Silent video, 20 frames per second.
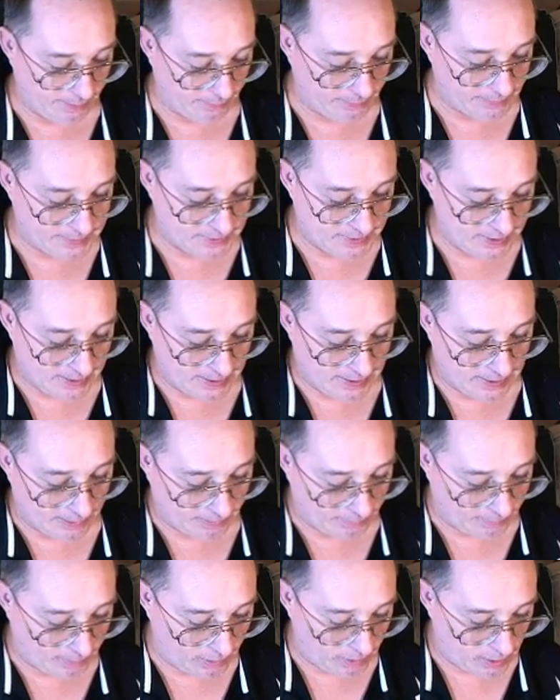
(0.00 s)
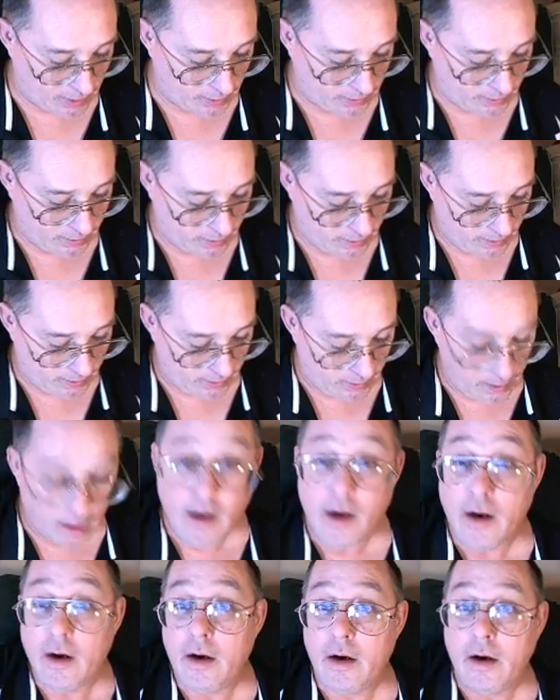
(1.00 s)
Now let's see, analog,
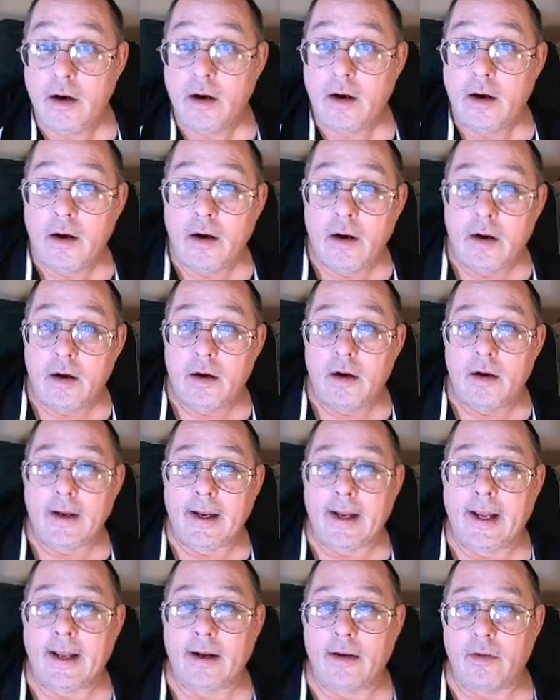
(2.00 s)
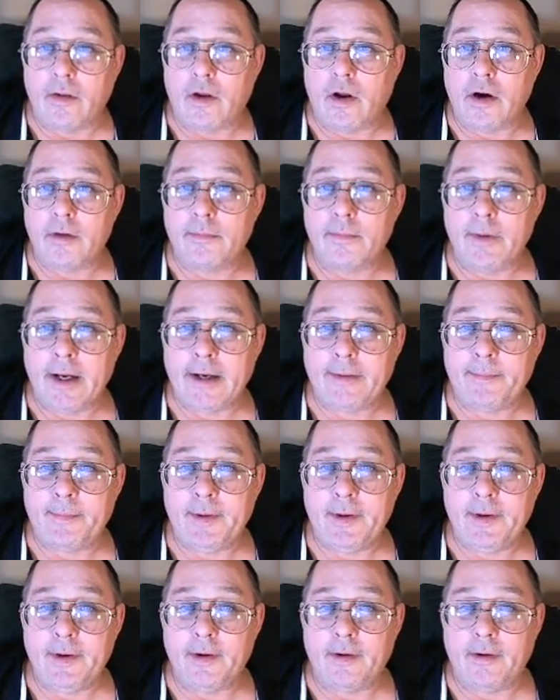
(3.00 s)
analog Mike
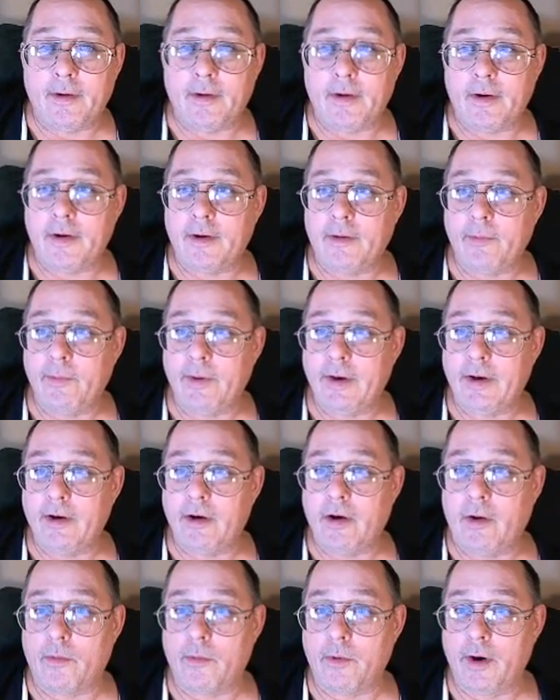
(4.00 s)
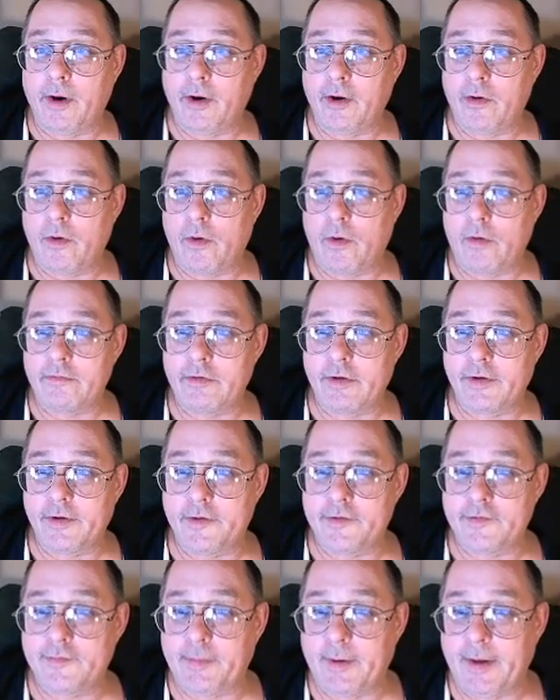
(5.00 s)
Pierre, here we go. We're going to go over to
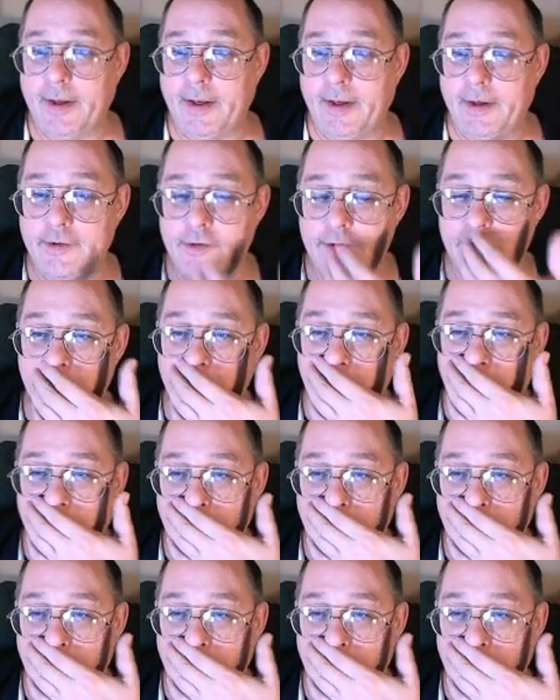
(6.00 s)
his page.